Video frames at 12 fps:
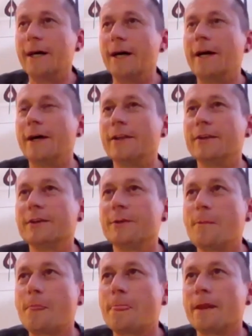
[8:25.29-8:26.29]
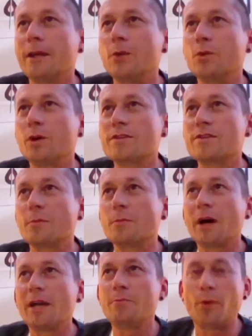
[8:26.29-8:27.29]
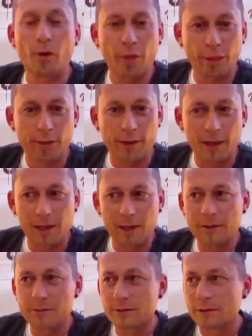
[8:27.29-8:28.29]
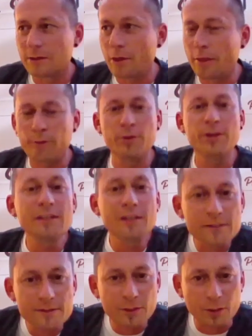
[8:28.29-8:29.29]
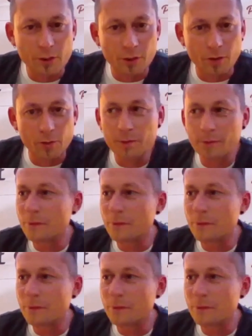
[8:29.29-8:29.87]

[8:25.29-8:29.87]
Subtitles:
And it was on my birthday 3 years ago,